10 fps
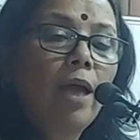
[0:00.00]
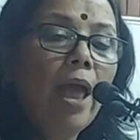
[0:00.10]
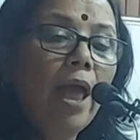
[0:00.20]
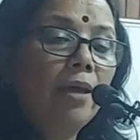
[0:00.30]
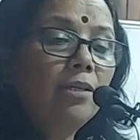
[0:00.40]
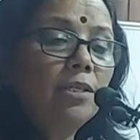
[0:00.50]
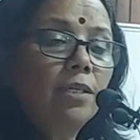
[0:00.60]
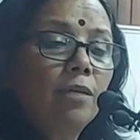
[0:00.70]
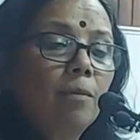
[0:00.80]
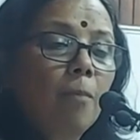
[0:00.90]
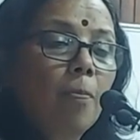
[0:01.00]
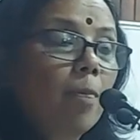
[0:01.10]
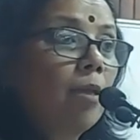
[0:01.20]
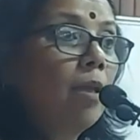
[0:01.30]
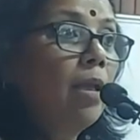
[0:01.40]
And
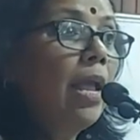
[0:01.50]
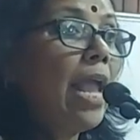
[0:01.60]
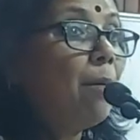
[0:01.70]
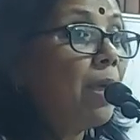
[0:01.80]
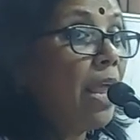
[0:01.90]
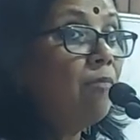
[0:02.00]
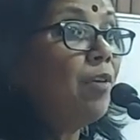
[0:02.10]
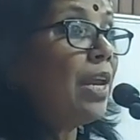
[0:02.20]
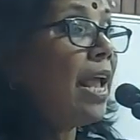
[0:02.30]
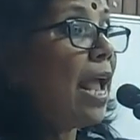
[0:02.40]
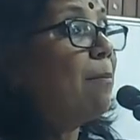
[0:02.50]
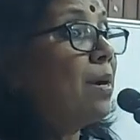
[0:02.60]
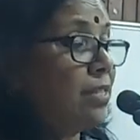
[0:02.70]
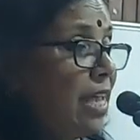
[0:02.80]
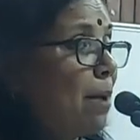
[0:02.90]
every
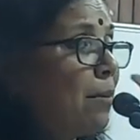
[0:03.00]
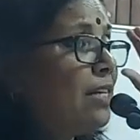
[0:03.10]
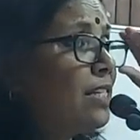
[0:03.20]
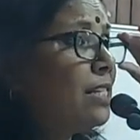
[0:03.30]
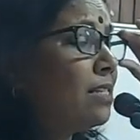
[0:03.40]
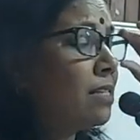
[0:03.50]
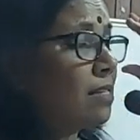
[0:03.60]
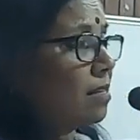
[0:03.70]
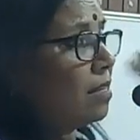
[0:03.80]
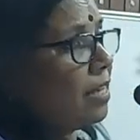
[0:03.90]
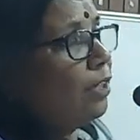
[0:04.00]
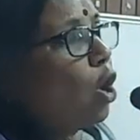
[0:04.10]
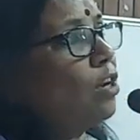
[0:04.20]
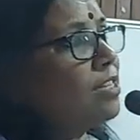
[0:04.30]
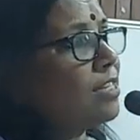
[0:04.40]
emergence, that
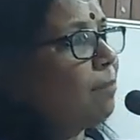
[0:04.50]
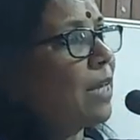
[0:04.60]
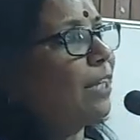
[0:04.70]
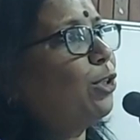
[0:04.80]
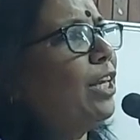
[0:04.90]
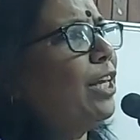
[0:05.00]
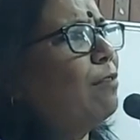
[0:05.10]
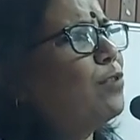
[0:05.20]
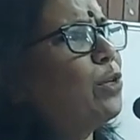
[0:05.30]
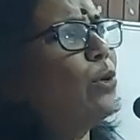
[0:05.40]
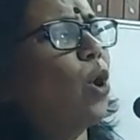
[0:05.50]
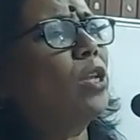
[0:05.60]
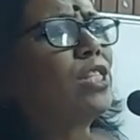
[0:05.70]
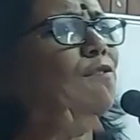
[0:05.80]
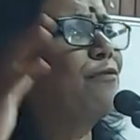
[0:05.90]
concept actually gives you
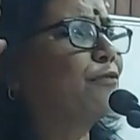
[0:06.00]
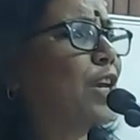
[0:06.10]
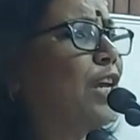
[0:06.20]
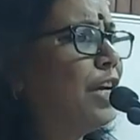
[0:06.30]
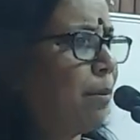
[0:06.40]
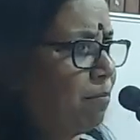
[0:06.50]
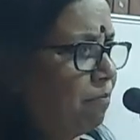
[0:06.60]
lots of freedom.